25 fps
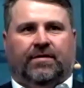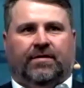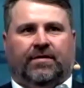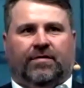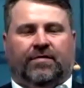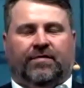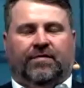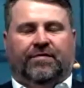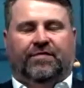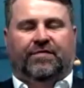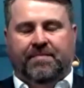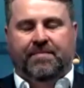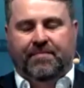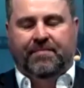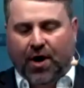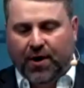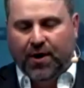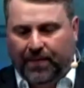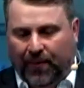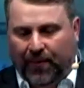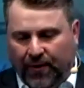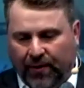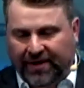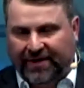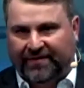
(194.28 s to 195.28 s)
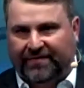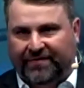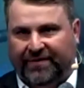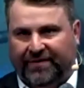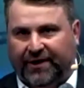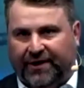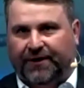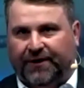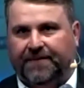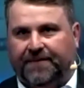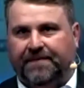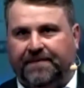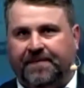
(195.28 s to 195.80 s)
from my point of
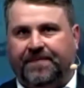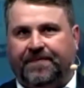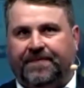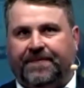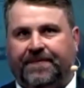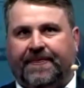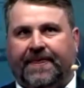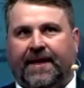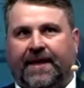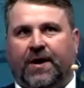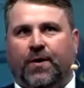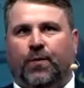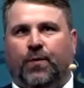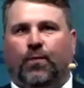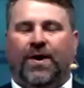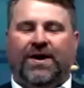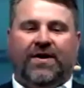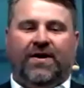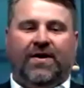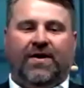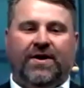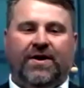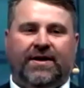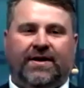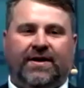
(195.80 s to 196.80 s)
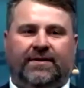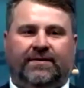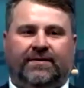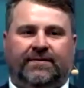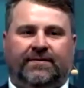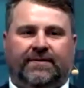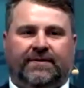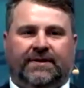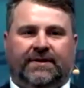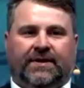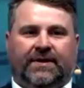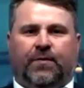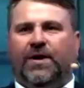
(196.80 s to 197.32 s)
view, when I
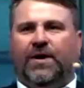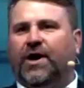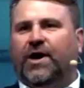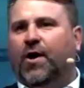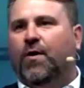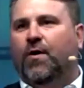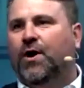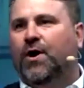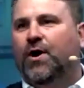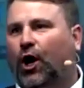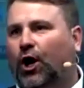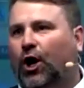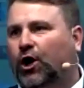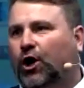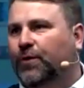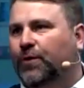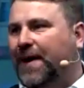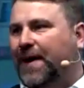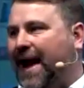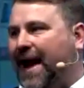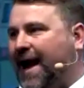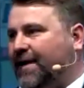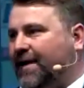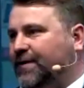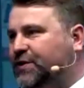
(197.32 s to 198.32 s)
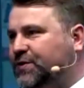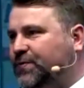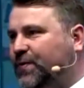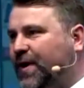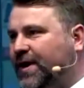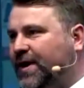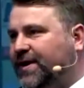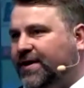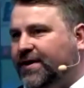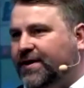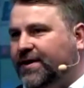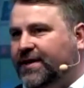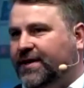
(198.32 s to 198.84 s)
go on Clubhouse,
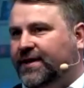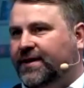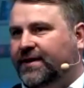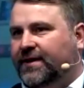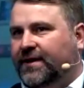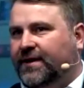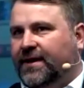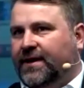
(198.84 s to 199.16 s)
when I